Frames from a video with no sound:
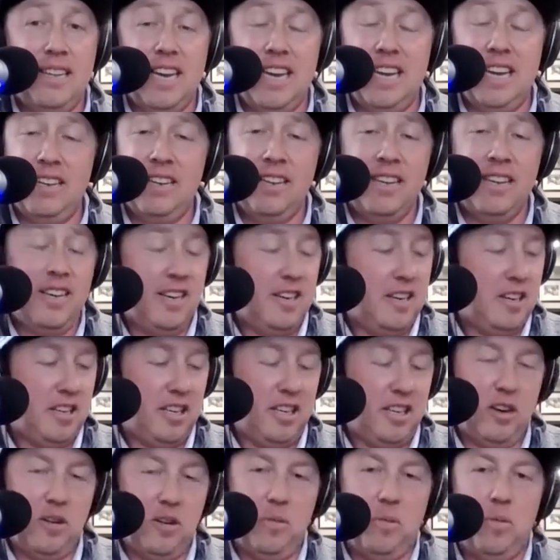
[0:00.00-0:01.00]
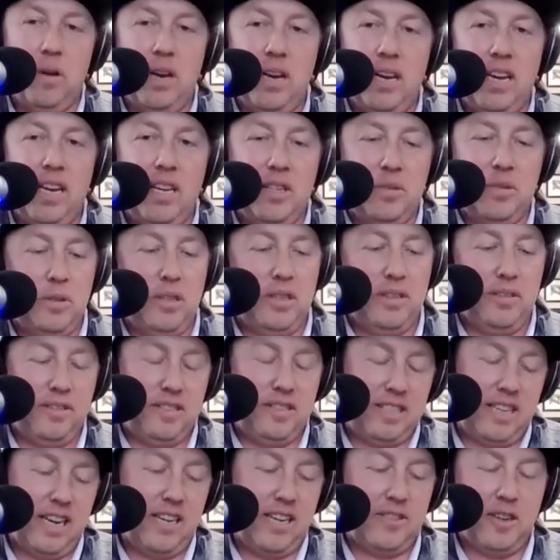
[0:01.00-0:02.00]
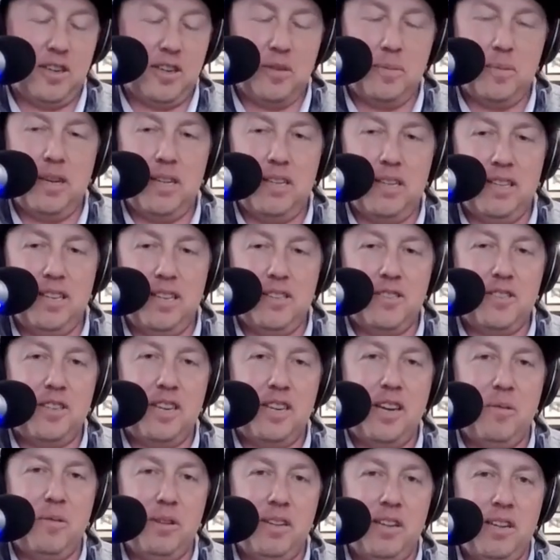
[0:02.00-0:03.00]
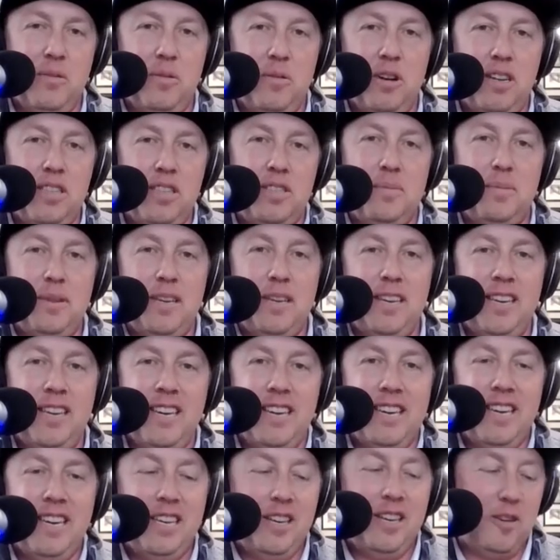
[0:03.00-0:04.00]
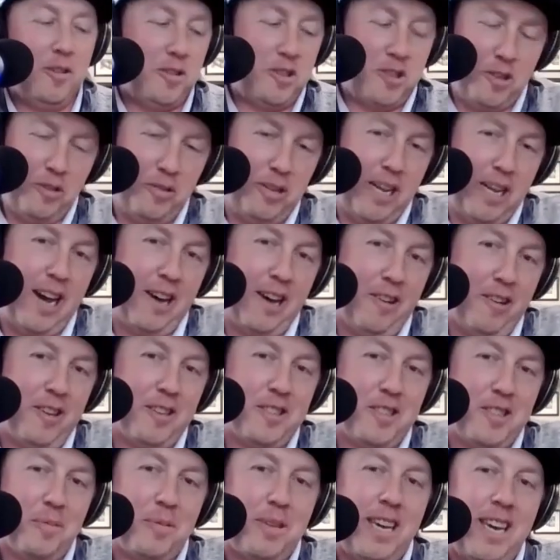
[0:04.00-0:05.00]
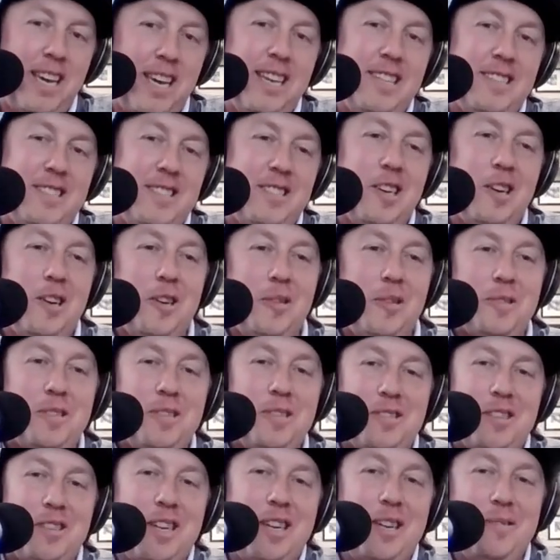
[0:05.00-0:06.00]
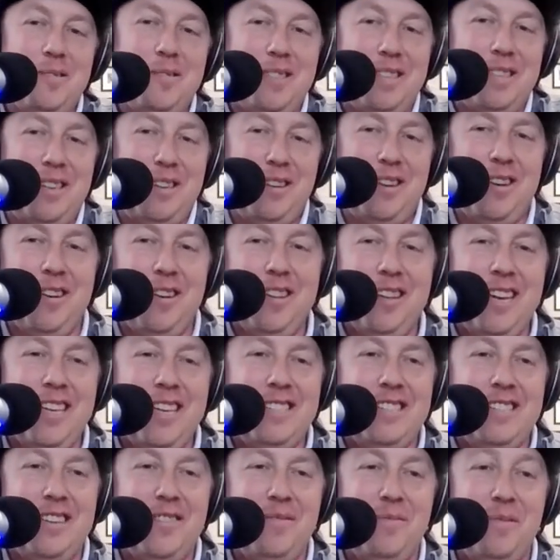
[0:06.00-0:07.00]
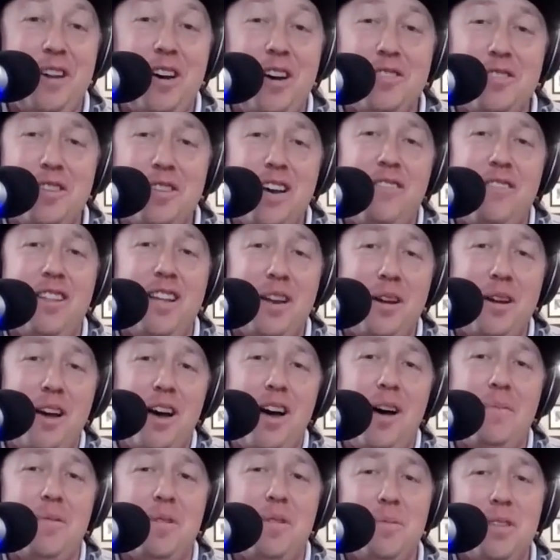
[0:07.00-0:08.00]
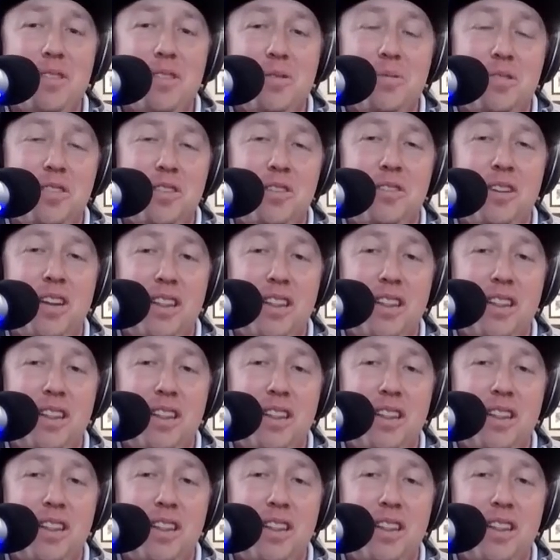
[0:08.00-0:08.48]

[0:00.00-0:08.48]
And you know, as we kind of talked about yesterday, we didn't want it to be, you know, too downer on some kids' hopes and dreams and all that stuff, but also have a lot of optimism too.